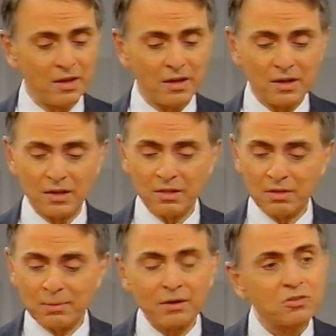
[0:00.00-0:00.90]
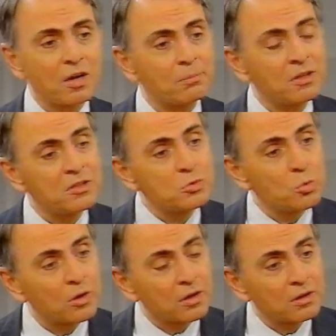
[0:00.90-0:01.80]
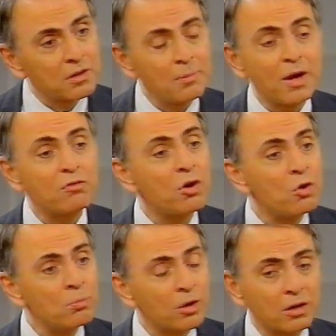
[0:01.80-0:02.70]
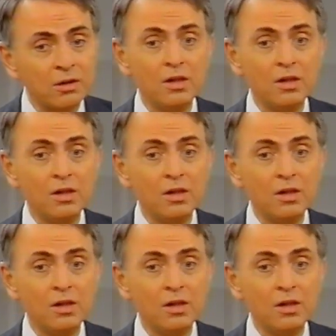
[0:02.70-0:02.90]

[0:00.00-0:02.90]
The amount of time kids work, the amount of homework,